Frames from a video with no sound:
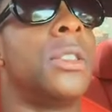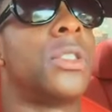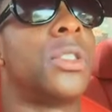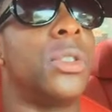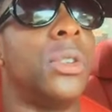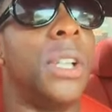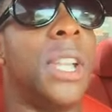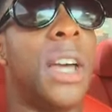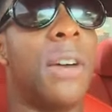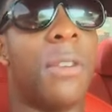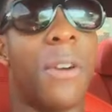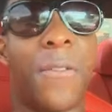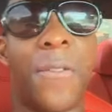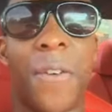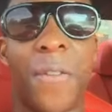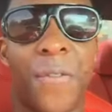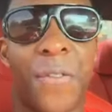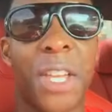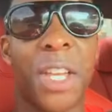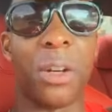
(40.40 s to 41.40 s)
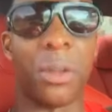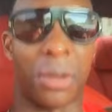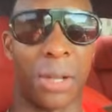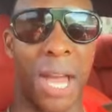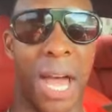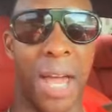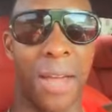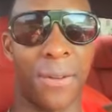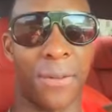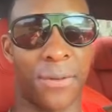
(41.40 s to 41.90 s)
to live a fulfilled
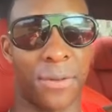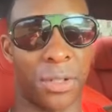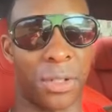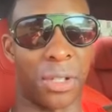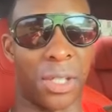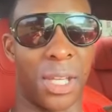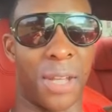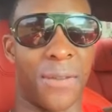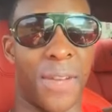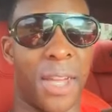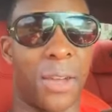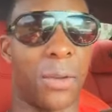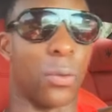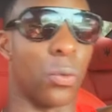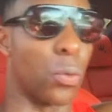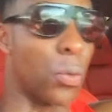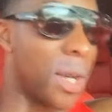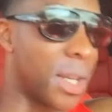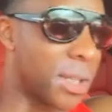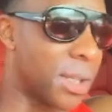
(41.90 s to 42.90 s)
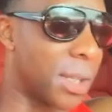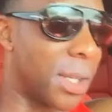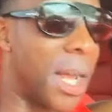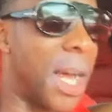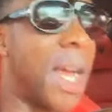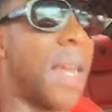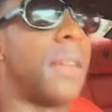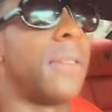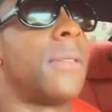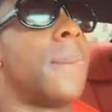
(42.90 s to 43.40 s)
life, to live a rich
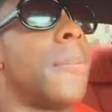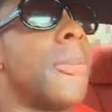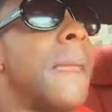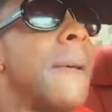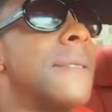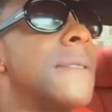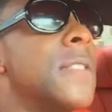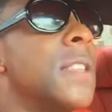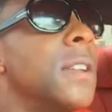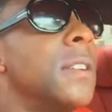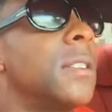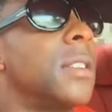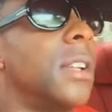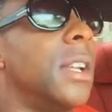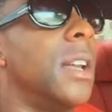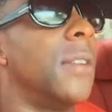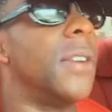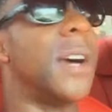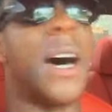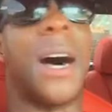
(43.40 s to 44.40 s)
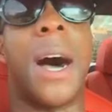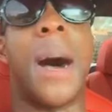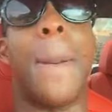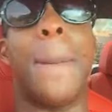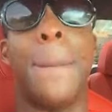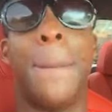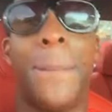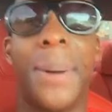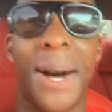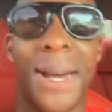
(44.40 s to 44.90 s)
life, to live an
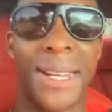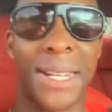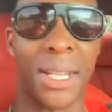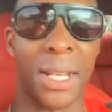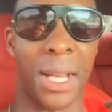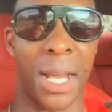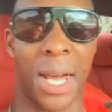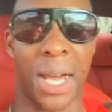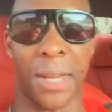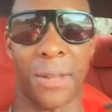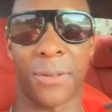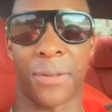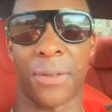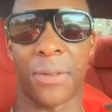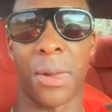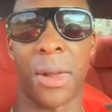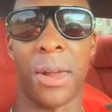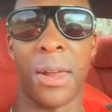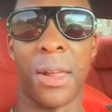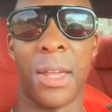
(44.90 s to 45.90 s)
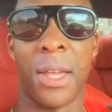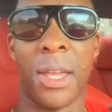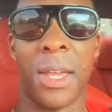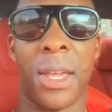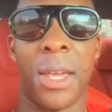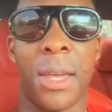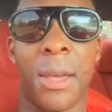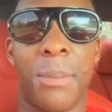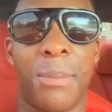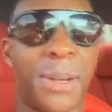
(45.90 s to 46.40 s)
abundant life.
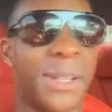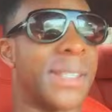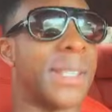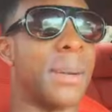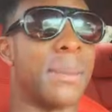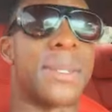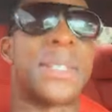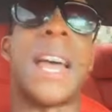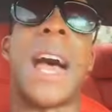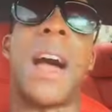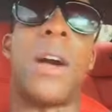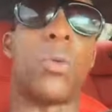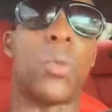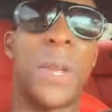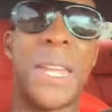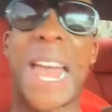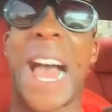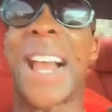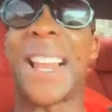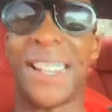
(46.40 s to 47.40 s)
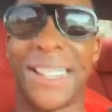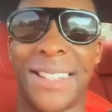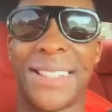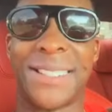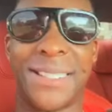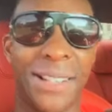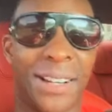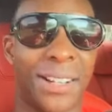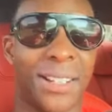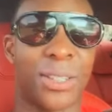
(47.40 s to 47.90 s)
But sometimes reality
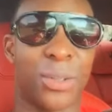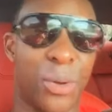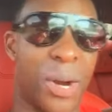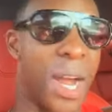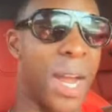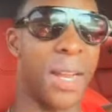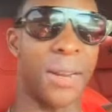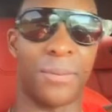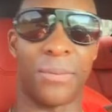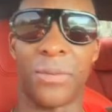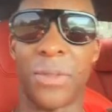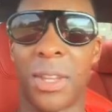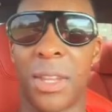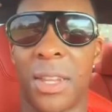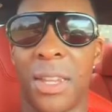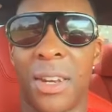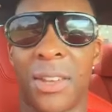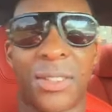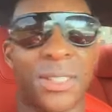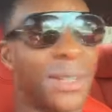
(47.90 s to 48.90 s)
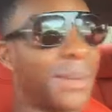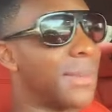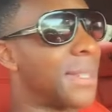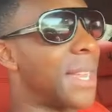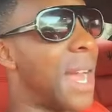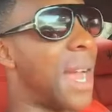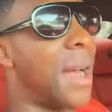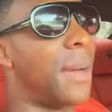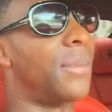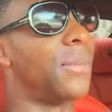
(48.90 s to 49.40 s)
sucks, right? You know,
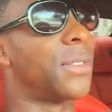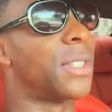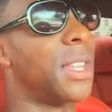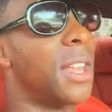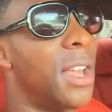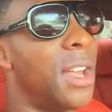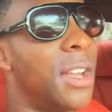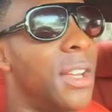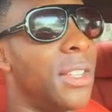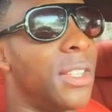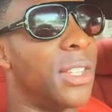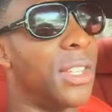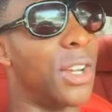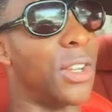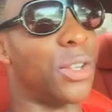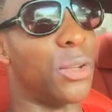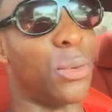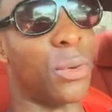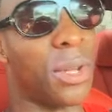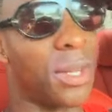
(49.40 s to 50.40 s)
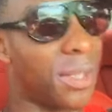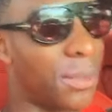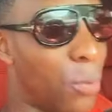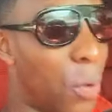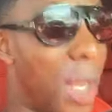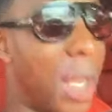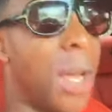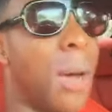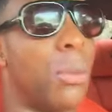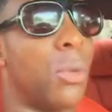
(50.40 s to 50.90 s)
sometimes, you know, you want to
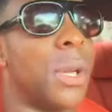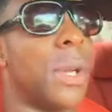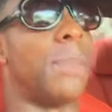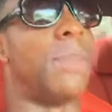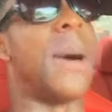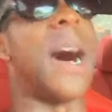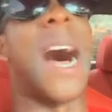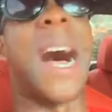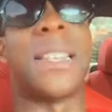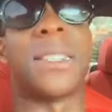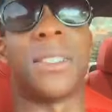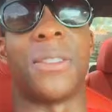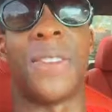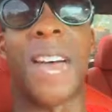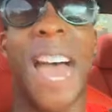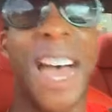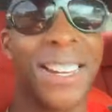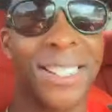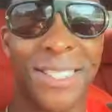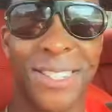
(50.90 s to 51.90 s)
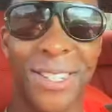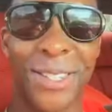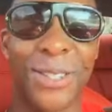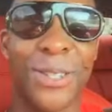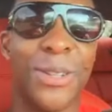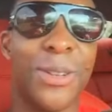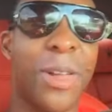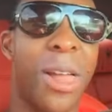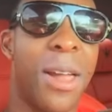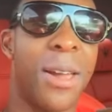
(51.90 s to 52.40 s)
wake up with a positive
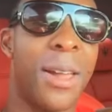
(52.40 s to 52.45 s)
attitude,